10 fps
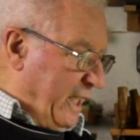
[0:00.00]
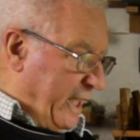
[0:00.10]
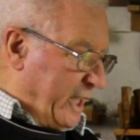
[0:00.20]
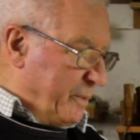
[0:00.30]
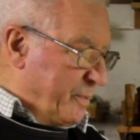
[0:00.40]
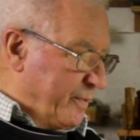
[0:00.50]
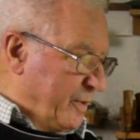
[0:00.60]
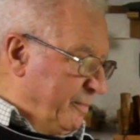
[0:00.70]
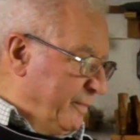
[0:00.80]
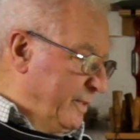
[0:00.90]
It comes
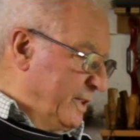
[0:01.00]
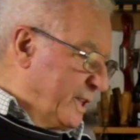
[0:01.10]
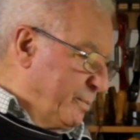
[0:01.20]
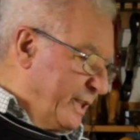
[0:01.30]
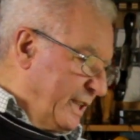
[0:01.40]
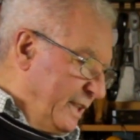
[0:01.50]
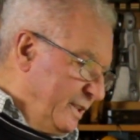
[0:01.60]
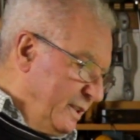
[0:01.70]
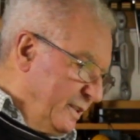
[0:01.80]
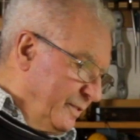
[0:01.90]
from Switzerland,